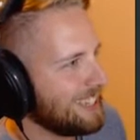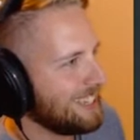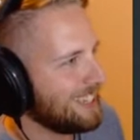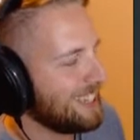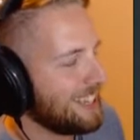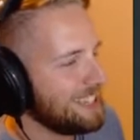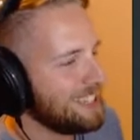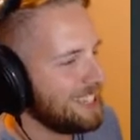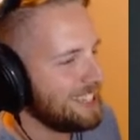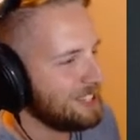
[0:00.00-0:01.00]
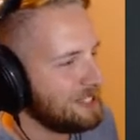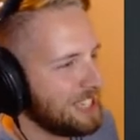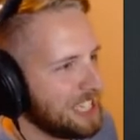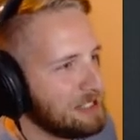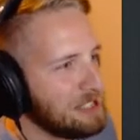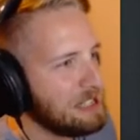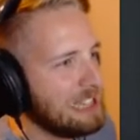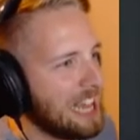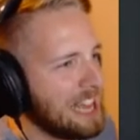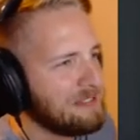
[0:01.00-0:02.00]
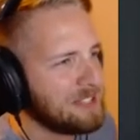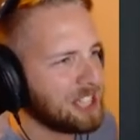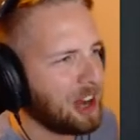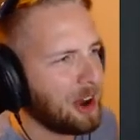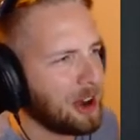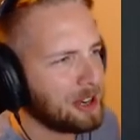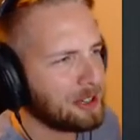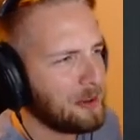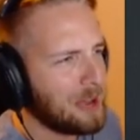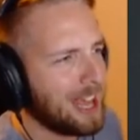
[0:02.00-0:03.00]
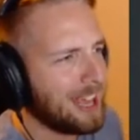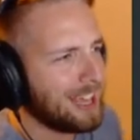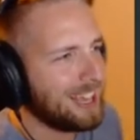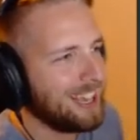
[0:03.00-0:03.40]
Life is hard, okay?